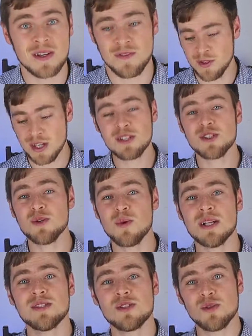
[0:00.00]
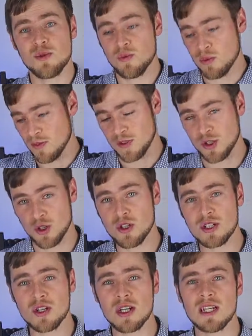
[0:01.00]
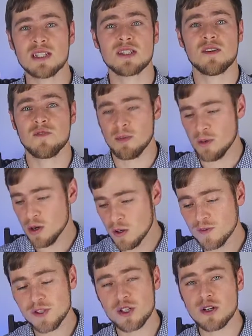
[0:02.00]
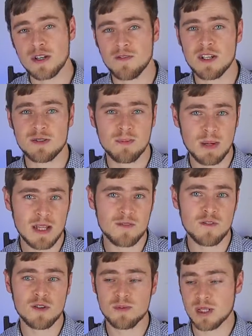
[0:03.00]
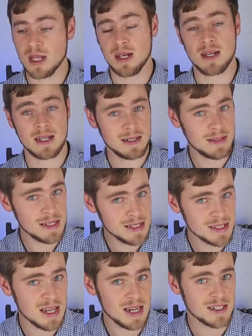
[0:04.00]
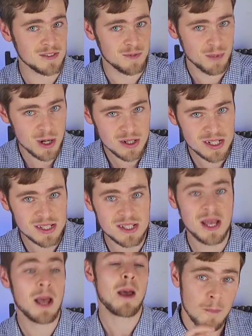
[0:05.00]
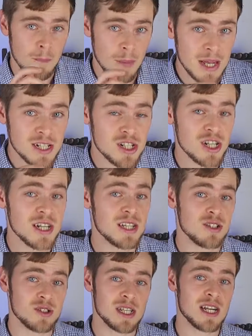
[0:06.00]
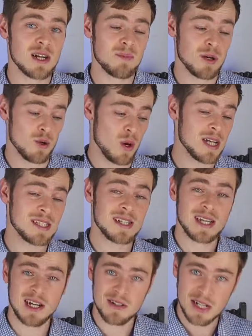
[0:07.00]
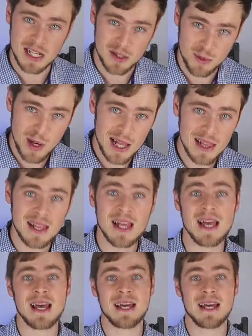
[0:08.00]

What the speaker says: for those who want to withdraw dollars from offshore investment platforms like interactive brokers, make sure you set up a Wise account as well